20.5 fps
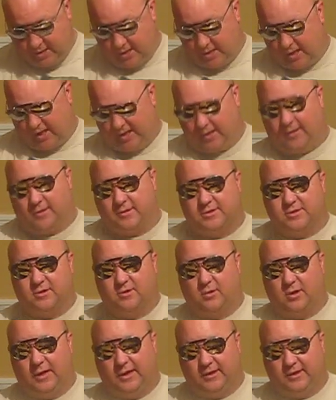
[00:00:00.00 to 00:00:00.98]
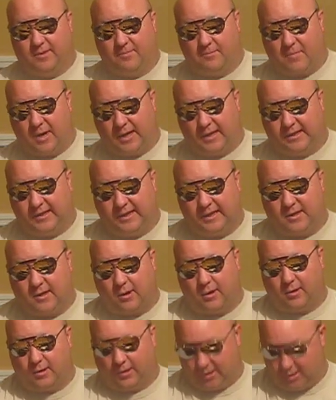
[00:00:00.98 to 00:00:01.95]
I also like the Monte
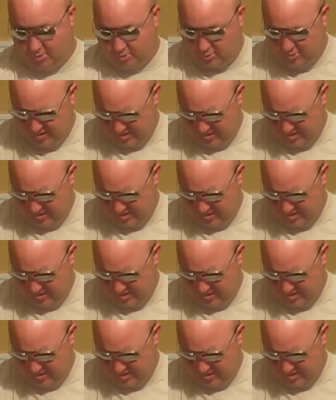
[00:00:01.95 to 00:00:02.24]
Carlo